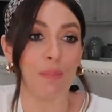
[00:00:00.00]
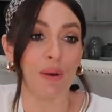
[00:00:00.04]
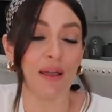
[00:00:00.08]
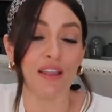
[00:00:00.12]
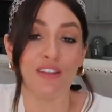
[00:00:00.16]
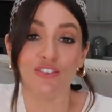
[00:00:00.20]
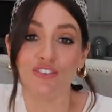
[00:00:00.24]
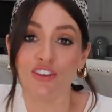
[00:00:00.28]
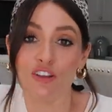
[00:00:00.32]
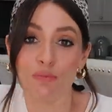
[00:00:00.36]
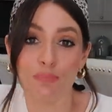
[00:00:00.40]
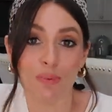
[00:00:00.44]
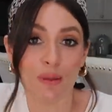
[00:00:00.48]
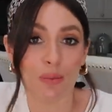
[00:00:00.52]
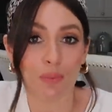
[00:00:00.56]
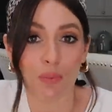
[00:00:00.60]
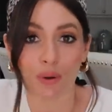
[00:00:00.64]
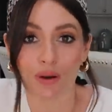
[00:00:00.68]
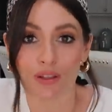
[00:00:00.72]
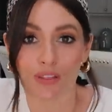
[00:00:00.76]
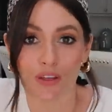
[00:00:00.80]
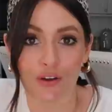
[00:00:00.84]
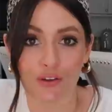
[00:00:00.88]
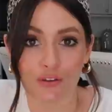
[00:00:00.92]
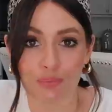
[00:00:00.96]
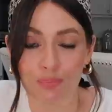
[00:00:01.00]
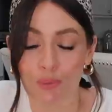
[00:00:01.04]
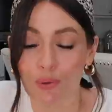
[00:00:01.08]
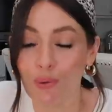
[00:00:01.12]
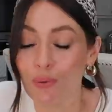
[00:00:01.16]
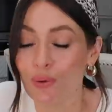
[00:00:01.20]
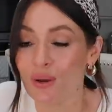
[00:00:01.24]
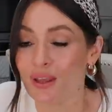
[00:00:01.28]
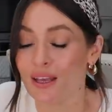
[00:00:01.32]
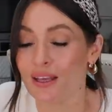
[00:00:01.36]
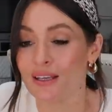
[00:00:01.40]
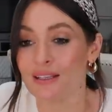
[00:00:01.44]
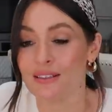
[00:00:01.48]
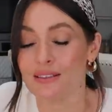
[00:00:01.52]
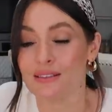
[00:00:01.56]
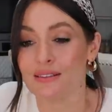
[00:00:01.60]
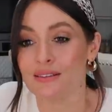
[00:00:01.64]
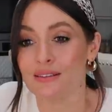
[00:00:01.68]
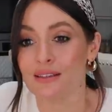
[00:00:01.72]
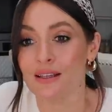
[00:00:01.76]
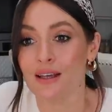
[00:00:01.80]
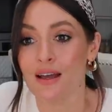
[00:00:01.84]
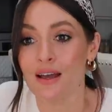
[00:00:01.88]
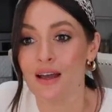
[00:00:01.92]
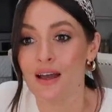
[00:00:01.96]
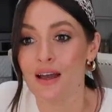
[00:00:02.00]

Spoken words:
but it's just been one of those mornings.